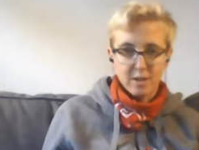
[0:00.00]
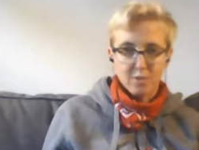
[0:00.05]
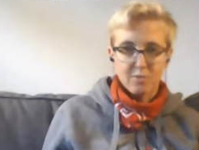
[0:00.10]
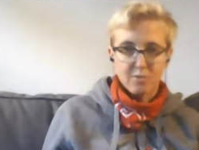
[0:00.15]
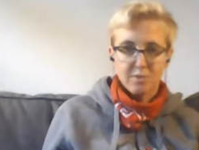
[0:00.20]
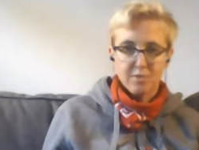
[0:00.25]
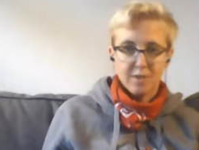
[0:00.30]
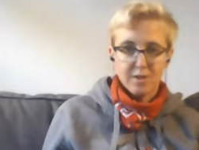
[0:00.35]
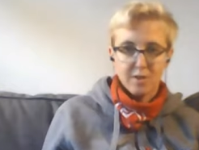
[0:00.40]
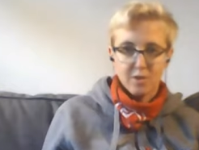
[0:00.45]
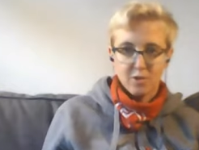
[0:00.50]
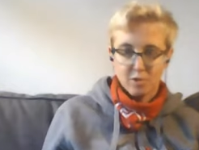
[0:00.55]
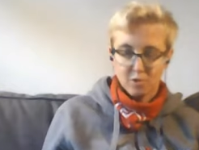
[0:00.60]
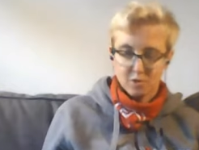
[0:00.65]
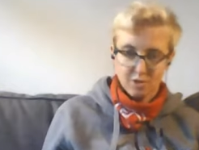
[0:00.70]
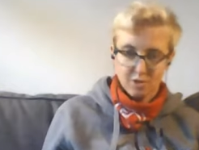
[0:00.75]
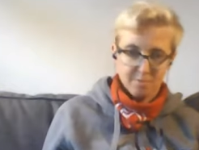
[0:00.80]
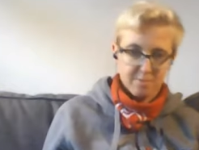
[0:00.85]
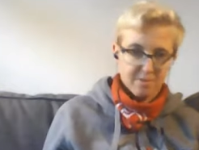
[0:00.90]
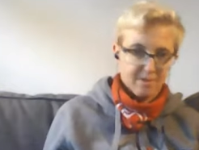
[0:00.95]
within
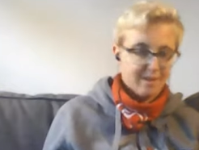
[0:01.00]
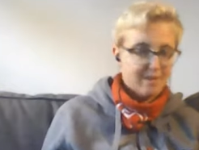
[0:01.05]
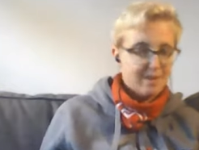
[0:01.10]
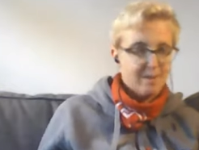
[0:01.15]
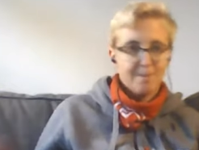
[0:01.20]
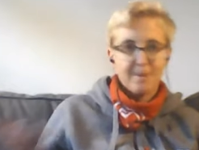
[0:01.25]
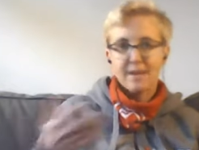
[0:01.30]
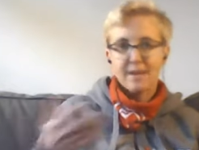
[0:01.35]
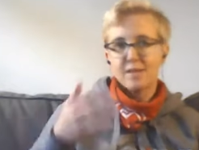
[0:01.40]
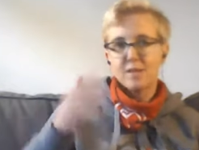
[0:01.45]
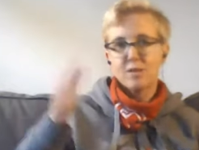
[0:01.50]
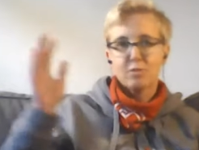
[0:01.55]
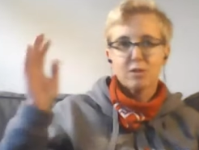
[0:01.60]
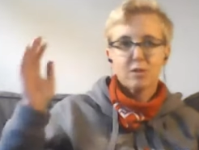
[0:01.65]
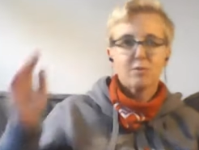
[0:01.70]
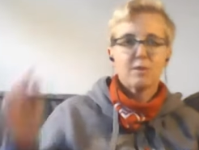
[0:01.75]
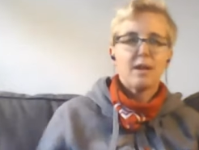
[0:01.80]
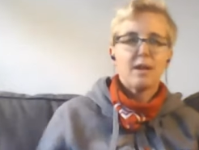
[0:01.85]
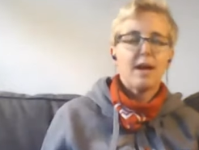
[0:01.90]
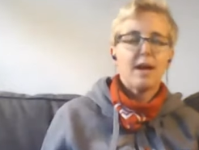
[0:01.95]
Europe. It depends
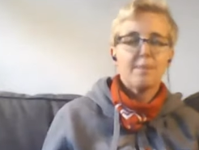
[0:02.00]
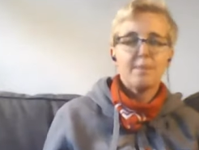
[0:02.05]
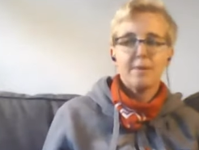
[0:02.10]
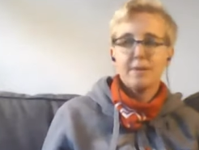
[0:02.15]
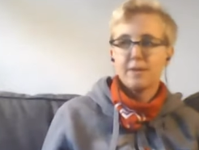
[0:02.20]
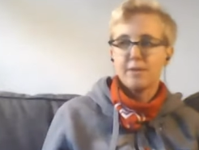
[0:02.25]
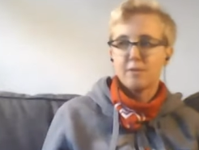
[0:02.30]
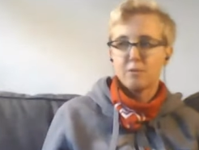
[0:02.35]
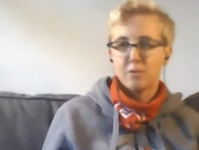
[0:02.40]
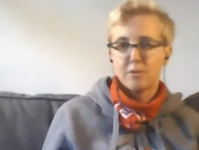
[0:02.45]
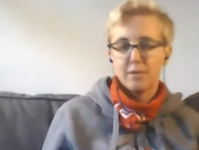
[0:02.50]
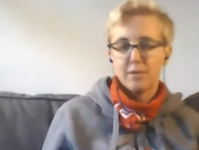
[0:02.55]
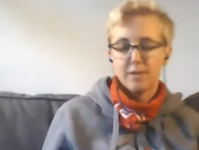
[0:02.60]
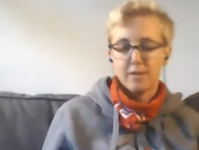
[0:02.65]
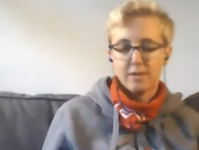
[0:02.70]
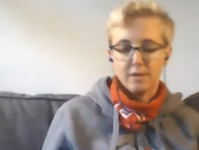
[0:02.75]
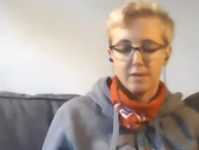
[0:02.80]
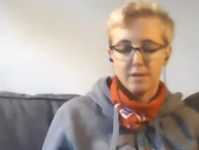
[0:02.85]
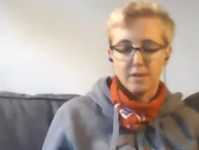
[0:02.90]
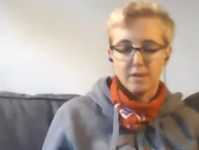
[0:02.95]
what will happen
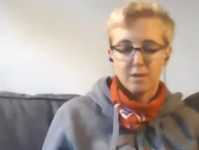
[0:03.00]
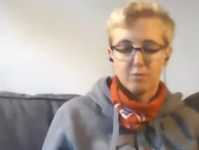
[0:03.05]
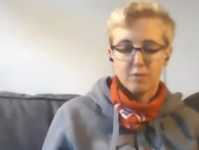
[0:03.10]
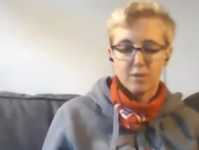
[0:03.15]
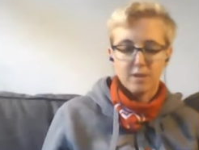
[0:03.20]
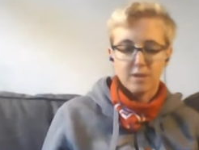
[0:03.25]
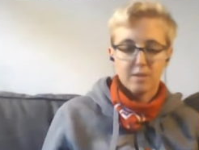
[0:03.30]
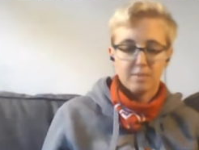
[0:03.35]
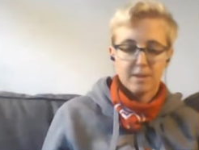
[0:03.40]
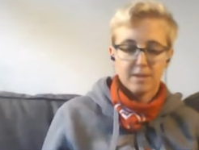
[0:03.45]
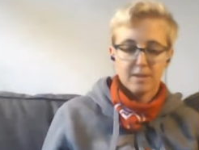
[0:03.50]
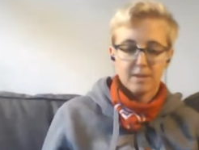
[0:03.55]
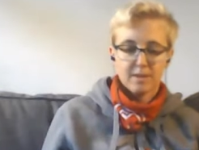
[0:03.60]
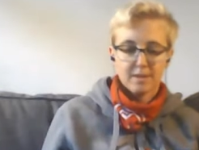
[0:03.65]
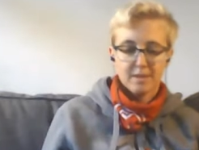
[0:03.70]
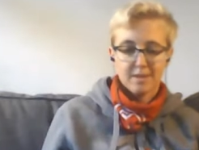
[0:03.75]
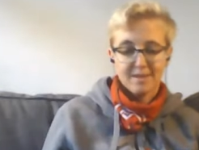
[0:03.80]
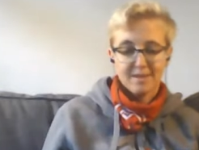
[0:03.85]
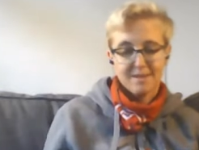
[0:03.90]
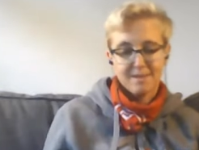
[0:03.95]
in, the world, but
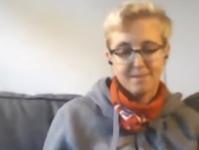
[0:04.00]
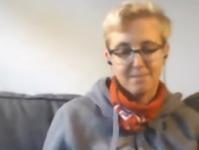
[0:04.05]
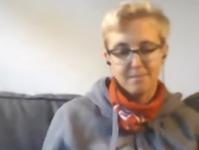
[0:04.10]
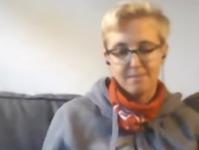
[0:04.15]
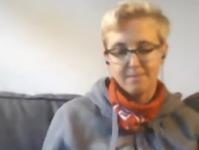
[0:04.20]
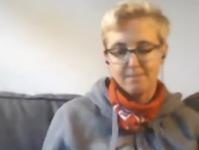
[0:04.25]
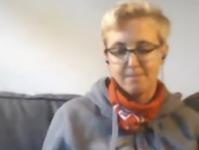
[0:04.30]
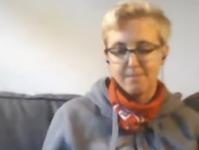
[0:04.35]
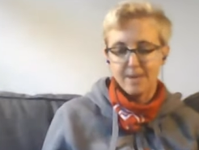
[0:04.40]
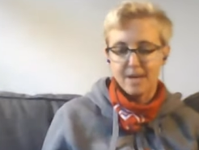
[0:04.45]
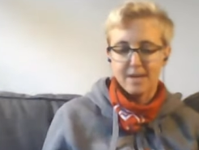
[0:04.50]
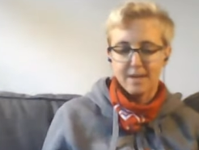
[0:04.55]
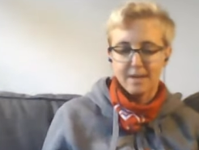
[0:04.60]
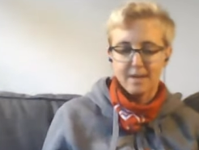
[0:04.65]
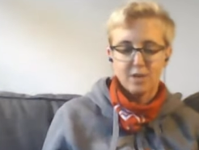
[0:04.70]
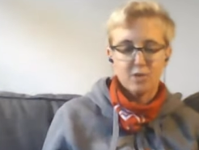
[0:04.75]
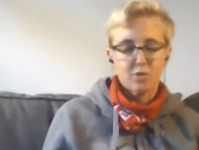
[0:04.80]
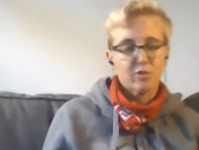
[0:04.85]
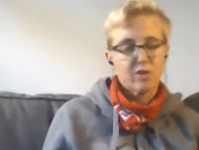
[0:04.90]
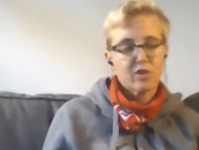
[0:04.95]
uh, my
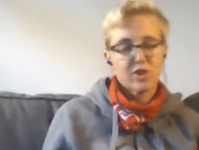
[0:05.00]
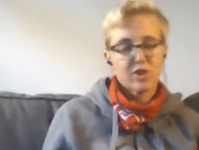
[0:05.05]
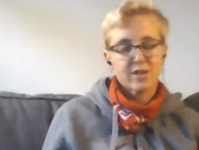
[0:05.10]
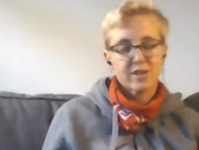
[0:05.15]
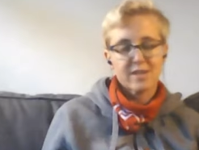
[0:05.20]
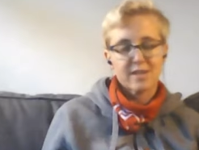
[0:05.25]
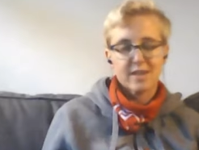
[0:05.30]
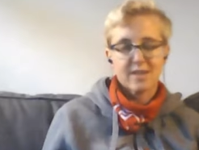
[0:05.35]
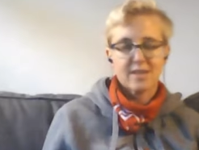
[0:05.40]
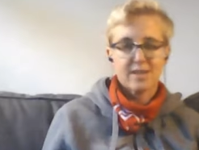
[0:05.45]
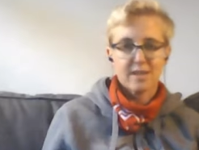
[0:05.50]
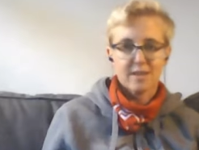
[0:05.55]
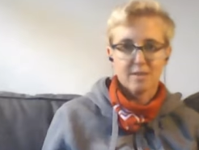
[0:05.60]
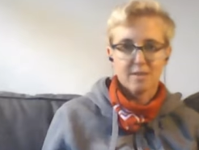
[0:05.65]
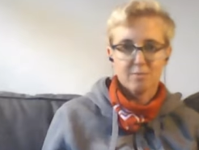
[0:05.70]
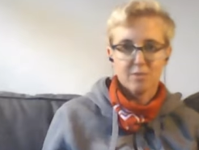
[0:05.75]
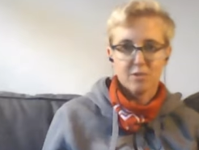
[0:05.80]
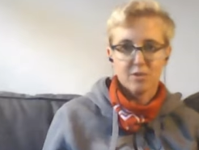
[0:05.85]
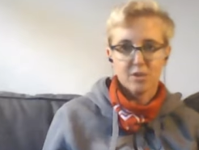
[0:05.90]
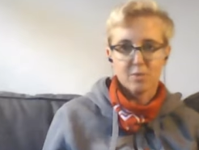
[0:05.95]
intuition says that
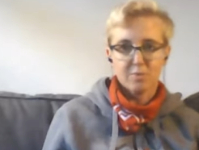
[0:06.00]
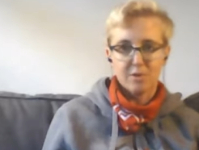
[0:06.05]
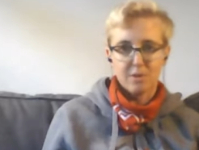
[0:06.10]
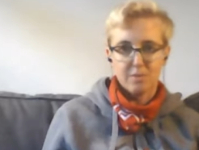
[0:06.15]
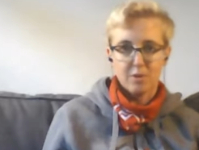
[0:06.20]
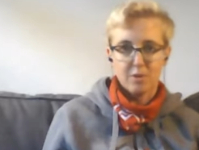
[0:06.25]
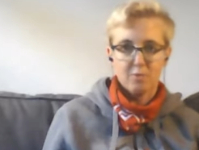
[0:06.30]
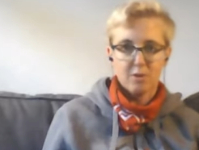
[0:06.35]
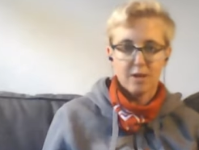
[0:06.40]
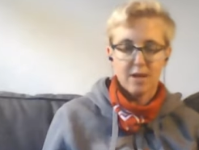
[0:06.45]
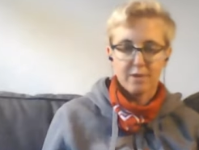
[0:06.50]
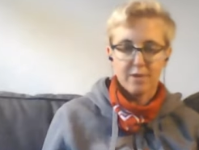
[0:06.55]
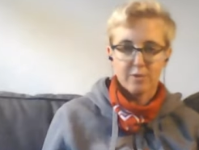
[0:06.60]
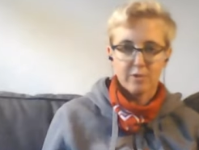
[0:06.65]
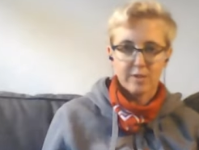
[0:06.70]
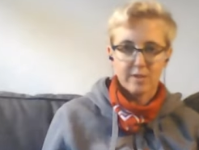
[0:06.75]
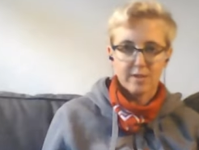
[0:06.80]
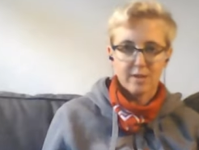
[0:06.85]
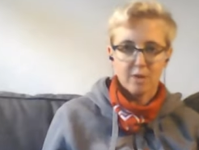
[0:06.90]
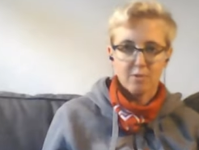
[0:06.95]
most probably we'll have to
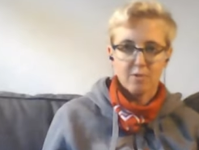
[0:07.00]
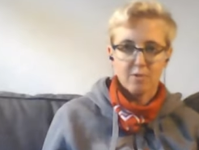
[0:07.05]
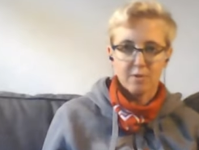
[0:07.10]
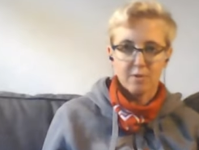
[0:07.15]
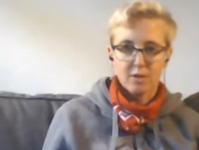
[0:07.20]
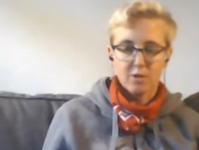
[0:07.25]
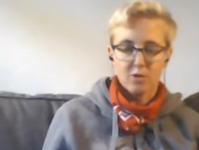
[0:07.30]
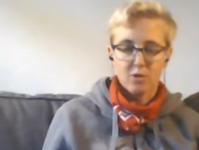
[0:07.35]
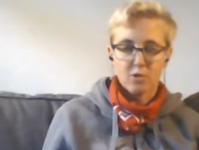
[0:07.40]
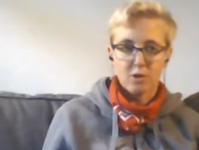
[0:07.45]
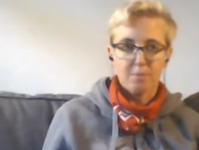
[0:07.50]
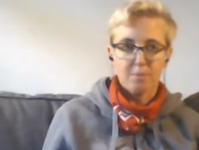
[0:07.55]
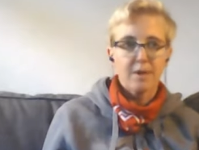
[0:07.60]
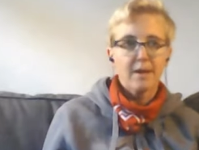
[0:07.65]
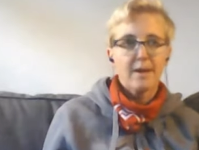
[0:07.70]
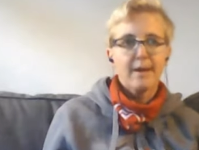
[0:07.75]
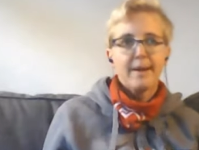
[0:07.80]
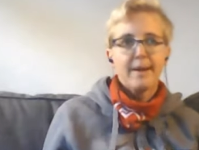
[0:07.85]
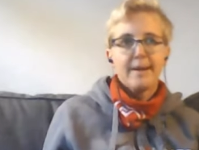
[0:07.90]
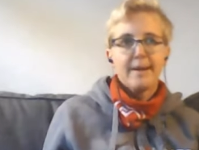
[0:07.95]
stay within Europe.
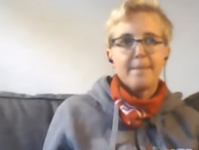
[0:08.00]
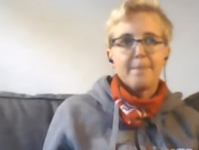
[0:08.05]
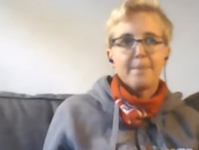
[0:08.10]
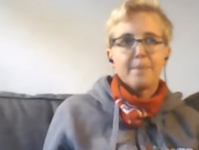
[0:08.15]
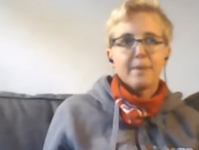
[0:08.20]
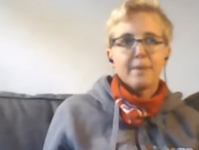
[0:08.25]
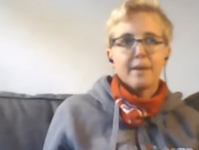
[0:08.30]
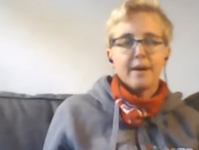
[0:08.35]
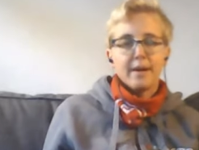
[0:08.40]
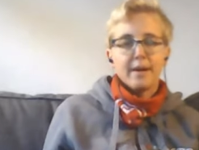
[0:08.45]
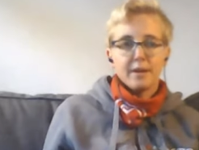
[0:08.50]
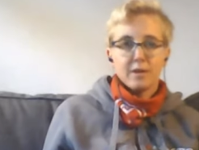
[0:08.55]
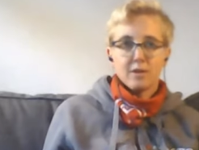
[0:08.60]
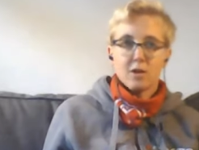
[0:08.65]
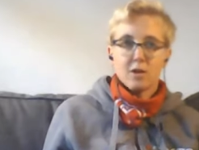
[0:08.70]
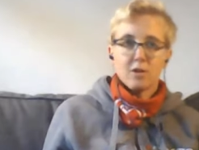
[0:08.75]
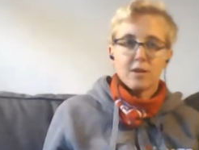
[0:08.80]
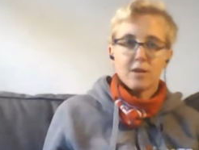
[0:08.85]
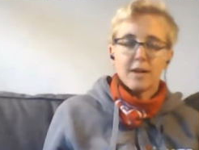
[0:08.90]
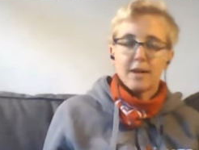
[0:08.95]
And
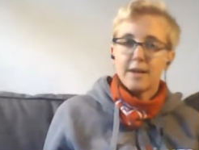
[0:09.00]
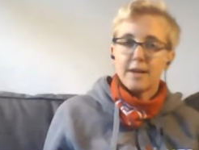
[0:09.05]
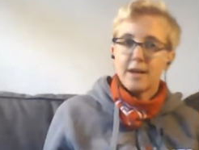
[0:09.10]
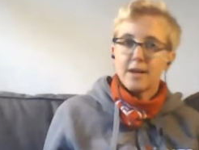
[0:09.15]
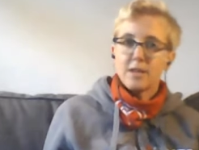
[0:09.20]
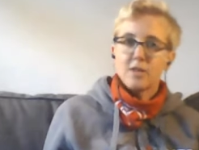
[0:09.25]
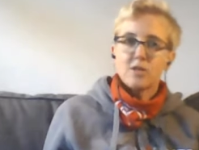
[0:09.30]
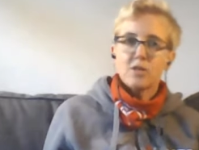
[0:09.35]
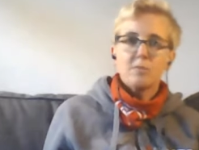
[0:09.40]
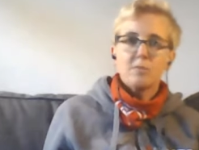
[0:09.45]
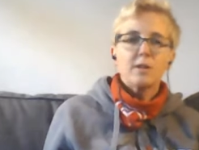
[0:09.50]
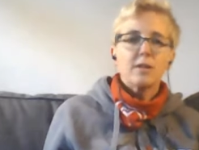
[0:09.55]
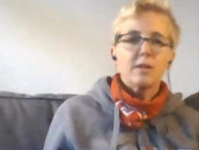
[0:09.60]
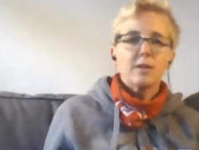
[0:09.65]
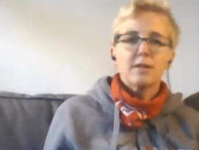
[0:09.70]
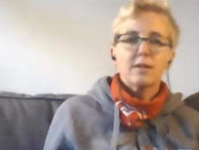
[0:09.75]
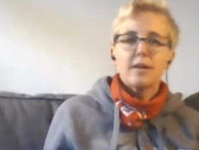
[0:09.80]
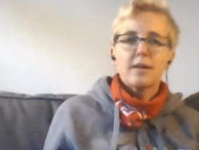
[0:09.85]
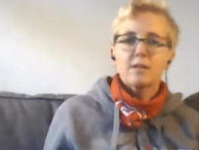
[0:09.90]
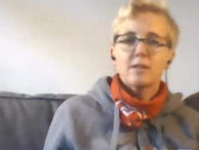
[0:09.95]
okay, assuming
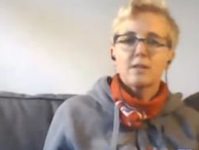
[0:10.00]
that,